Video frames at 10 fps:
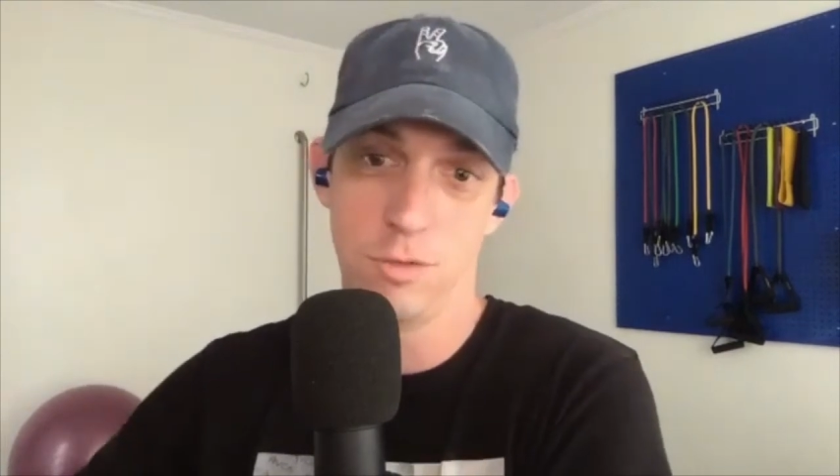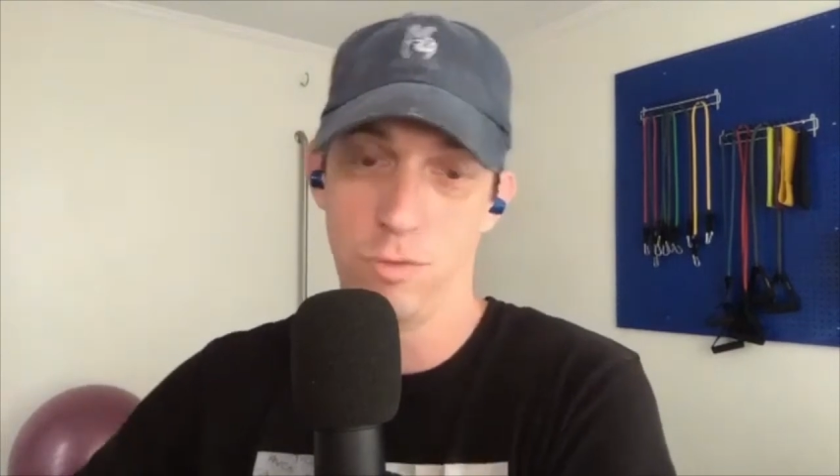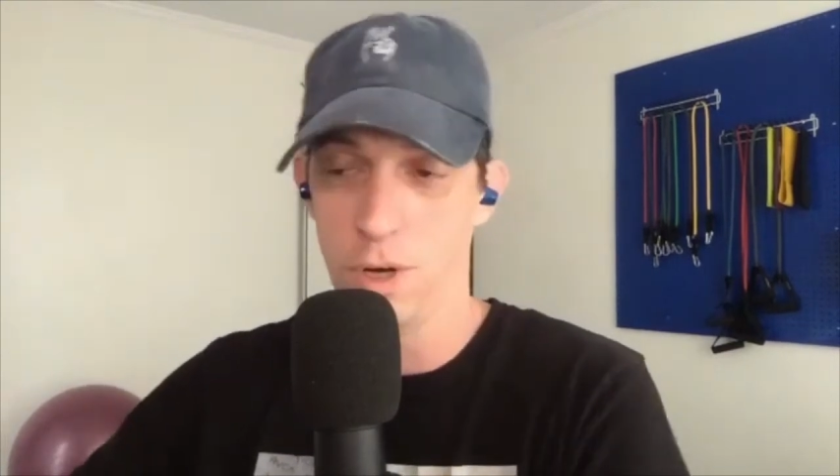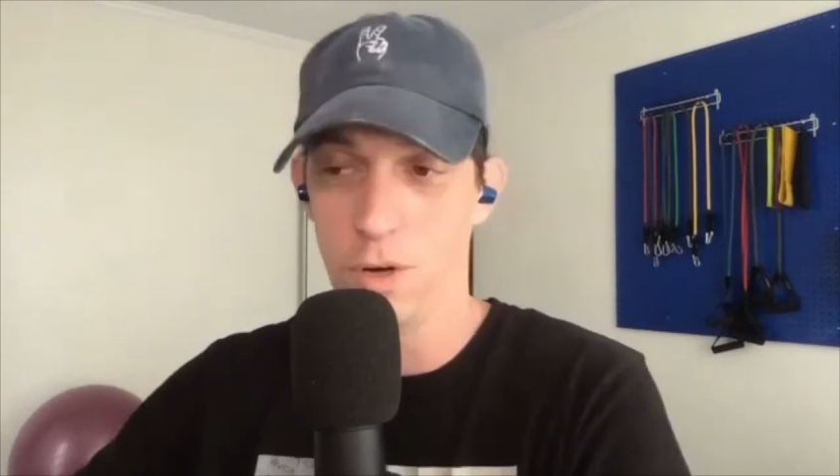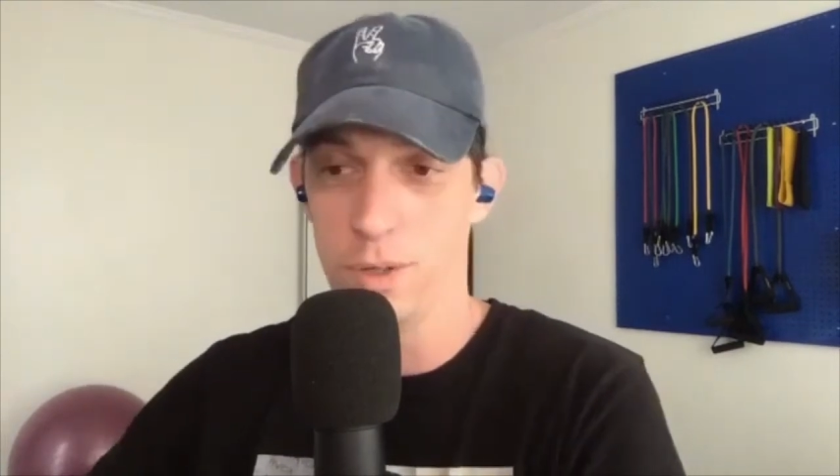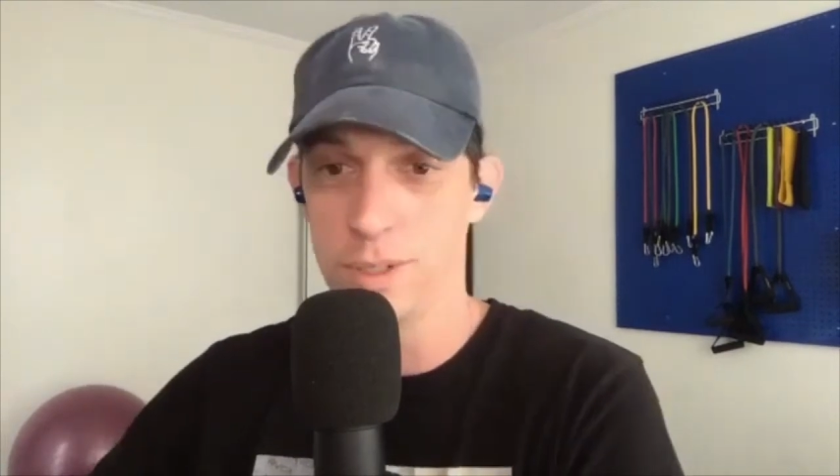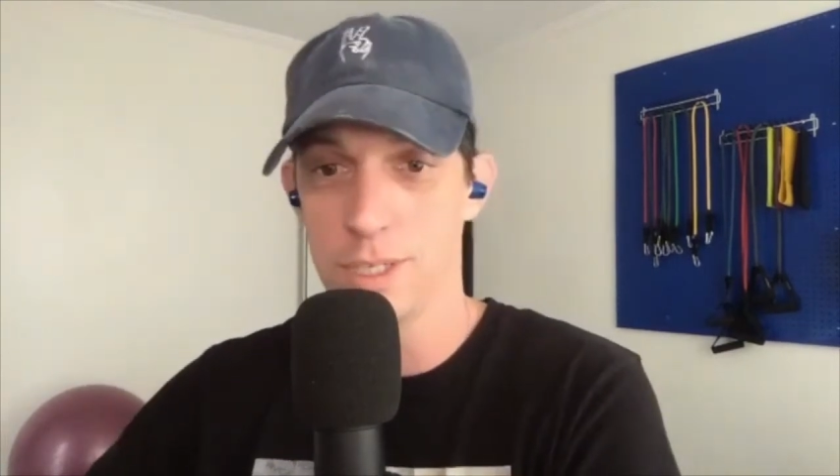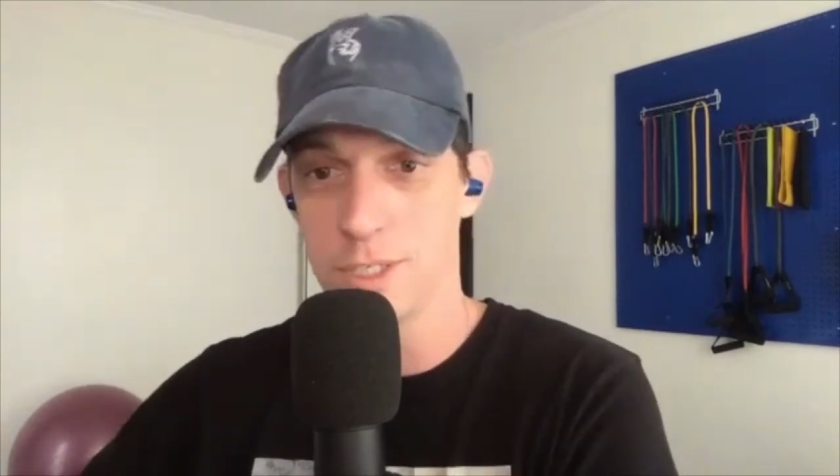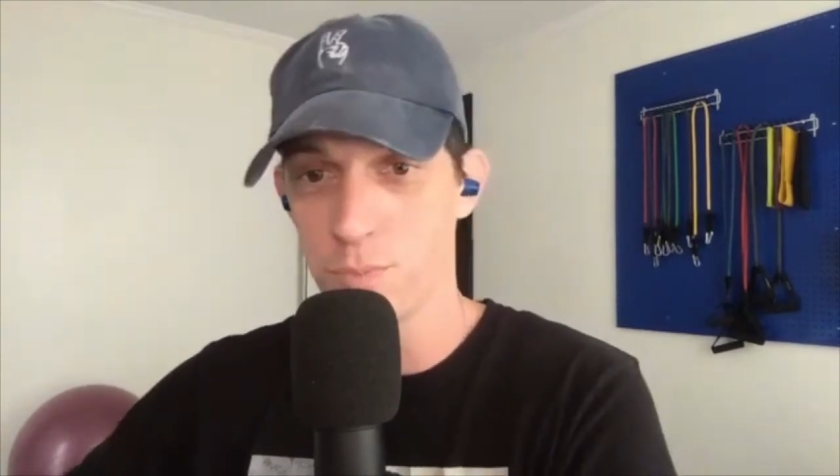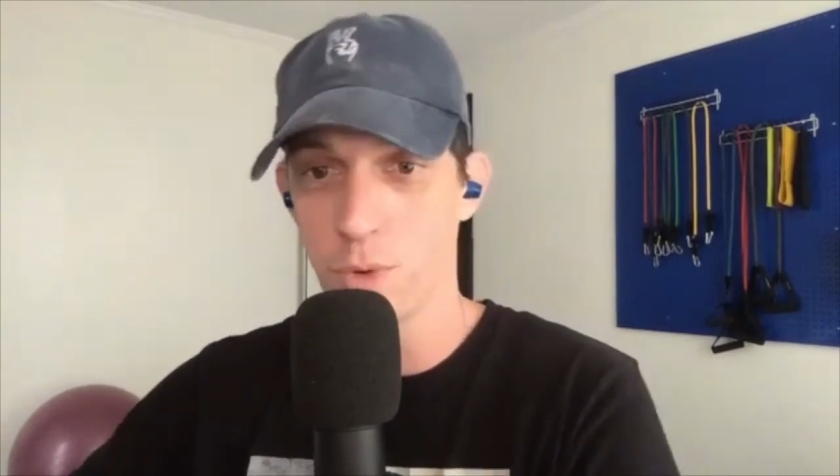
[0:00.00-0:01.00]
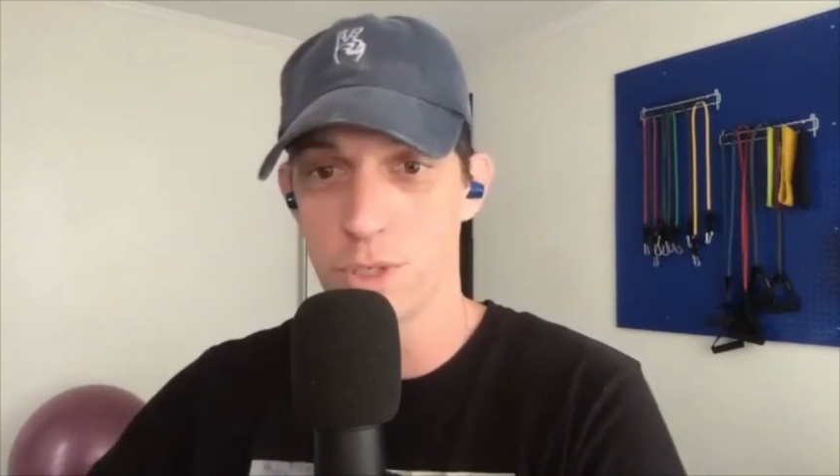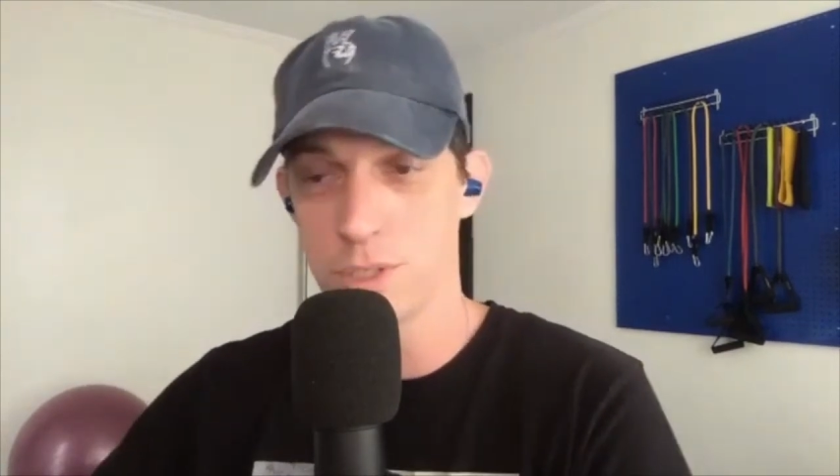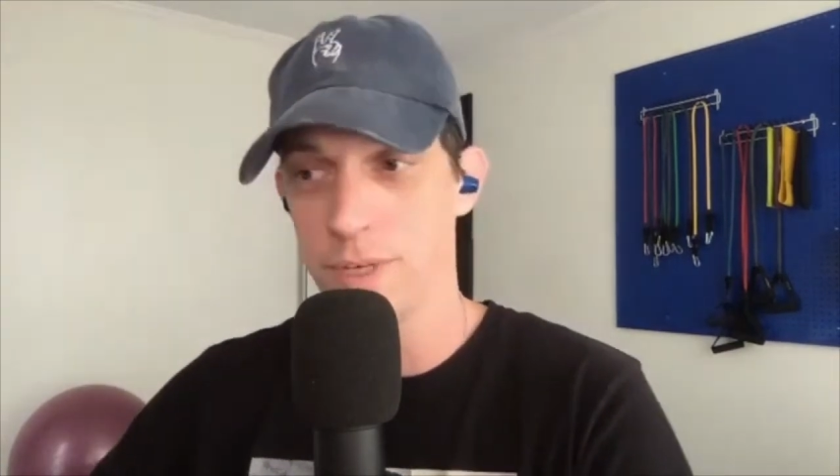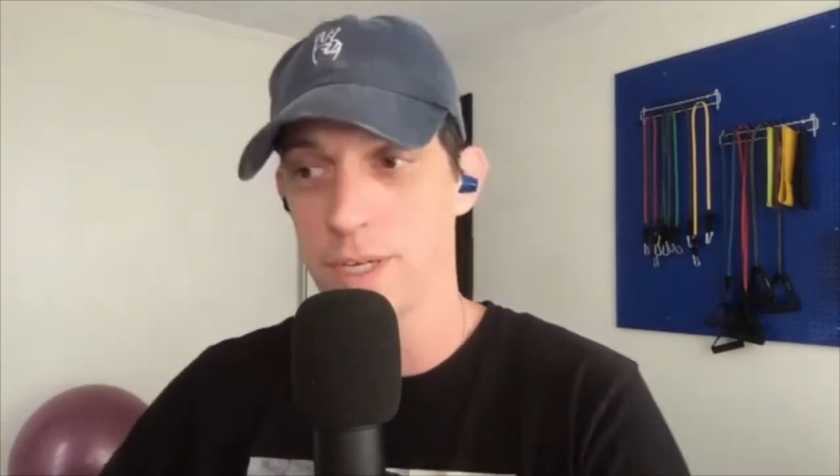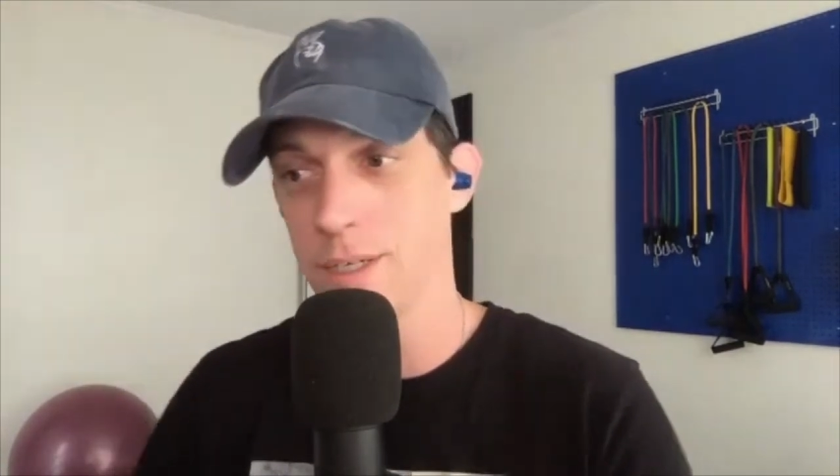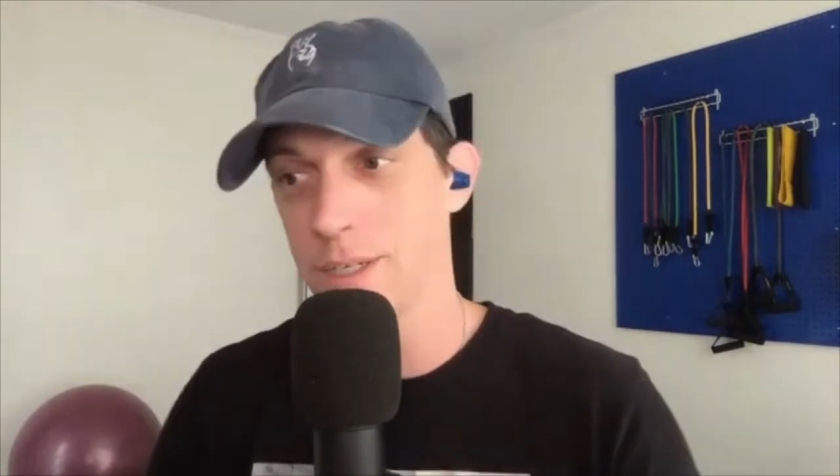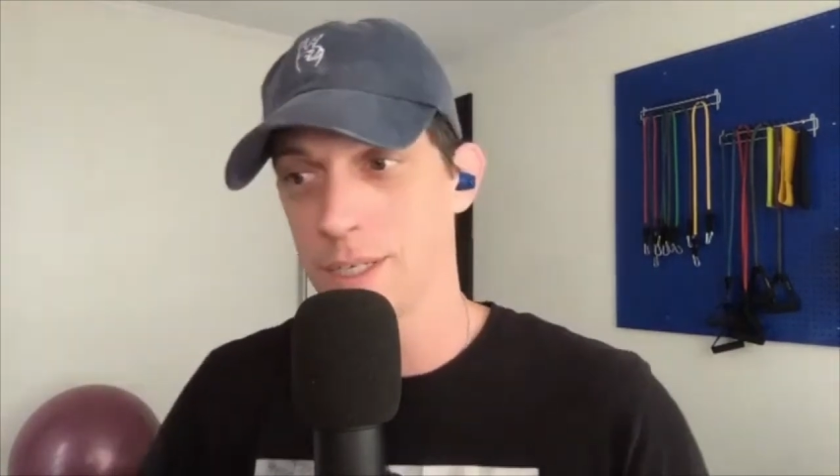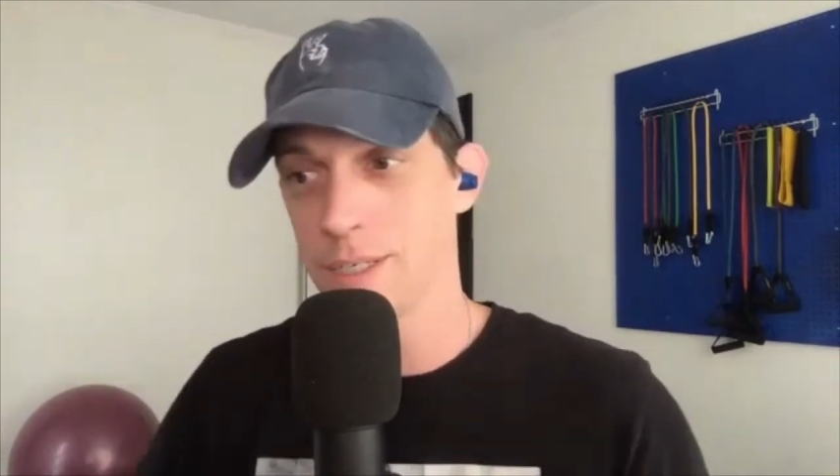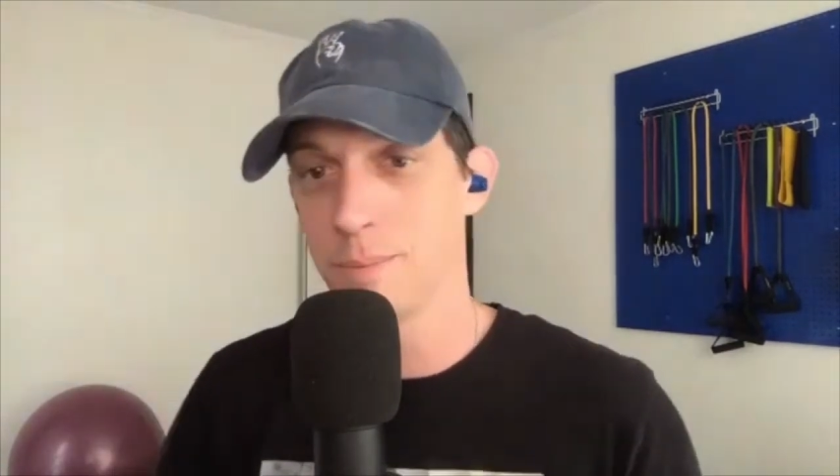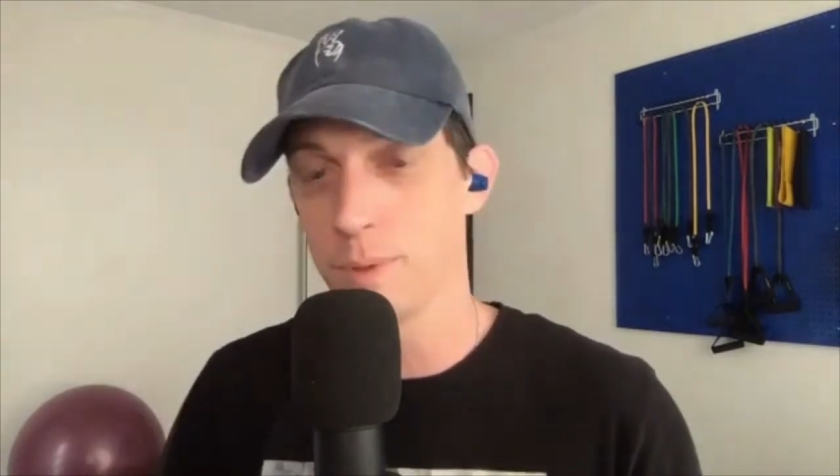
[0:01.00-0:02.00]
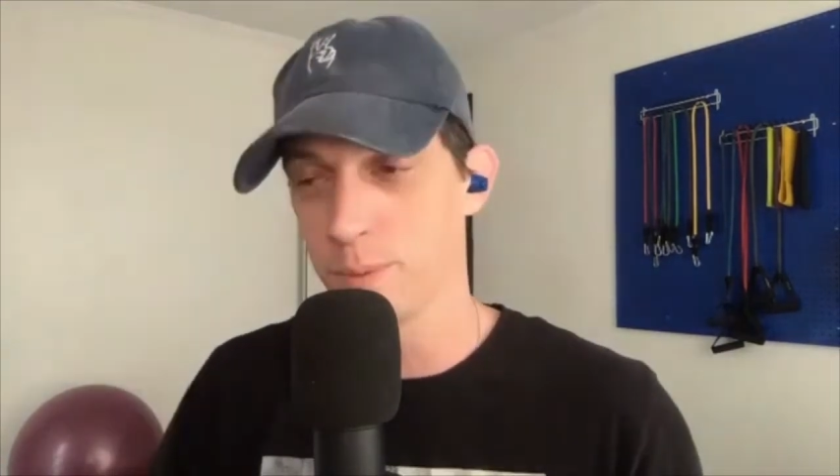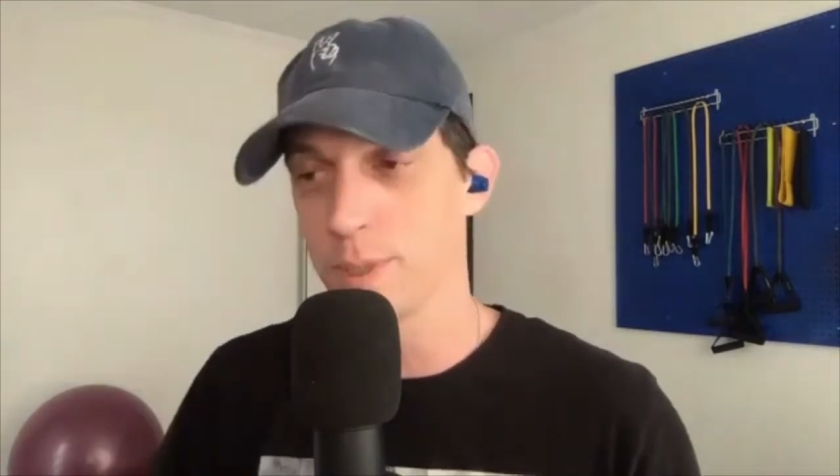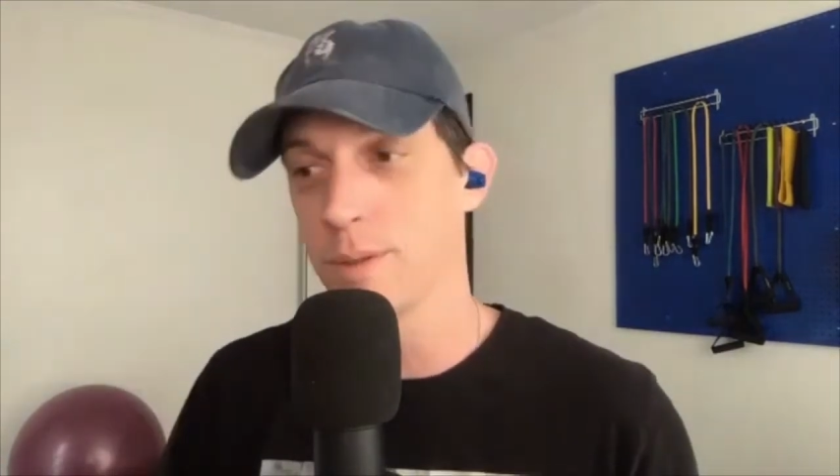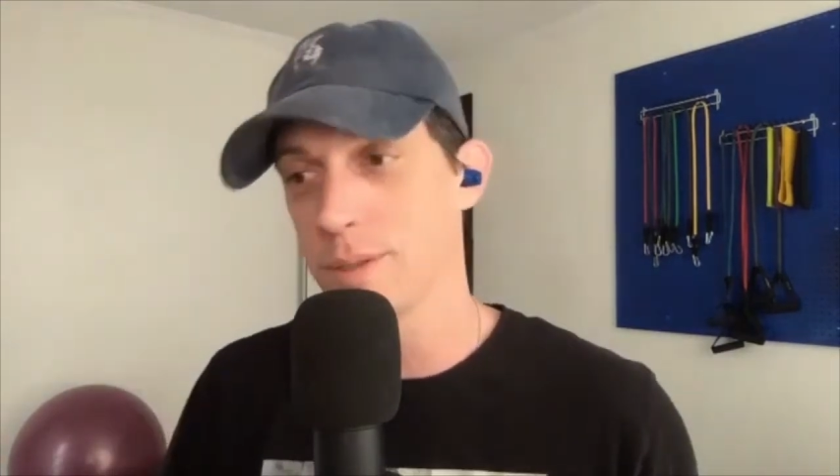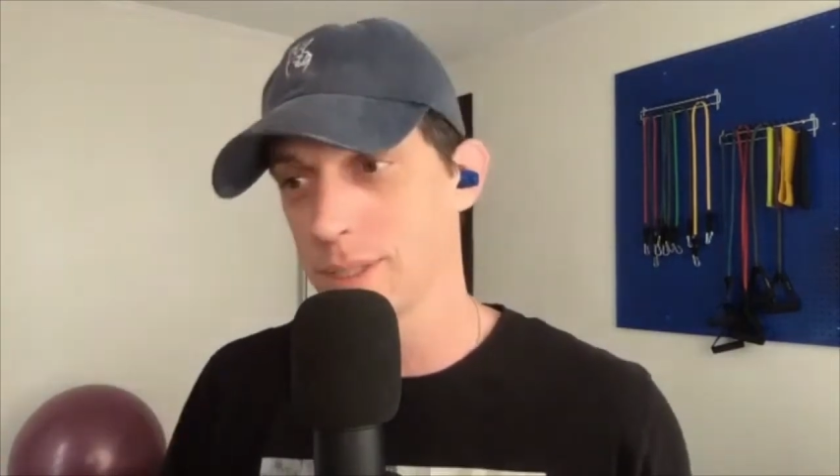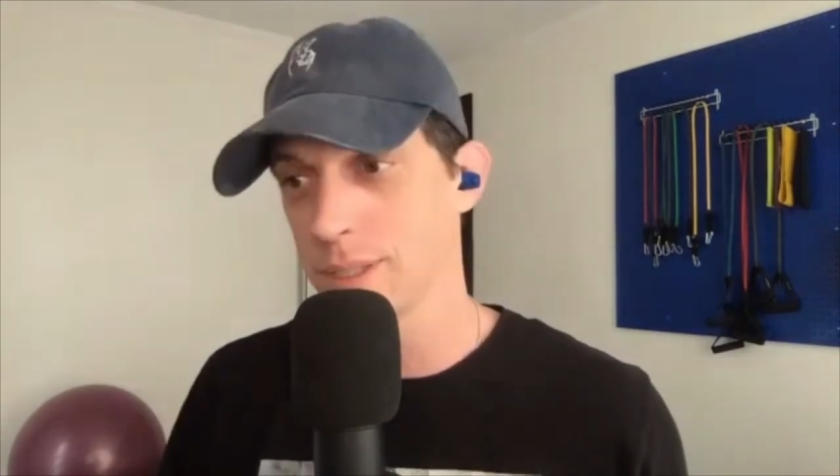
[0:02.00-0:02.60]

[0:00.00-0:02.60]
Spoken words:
grow and get some more severe and get deeper roots.